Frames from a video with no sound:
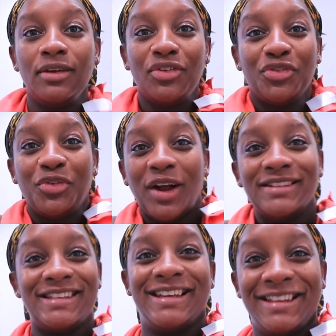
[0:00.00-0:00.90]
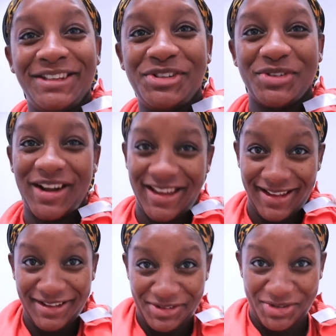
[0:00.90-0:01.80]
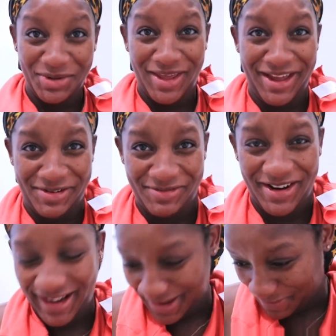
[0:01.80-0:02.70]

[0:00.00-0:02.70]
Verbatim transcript: frantically trying to get ready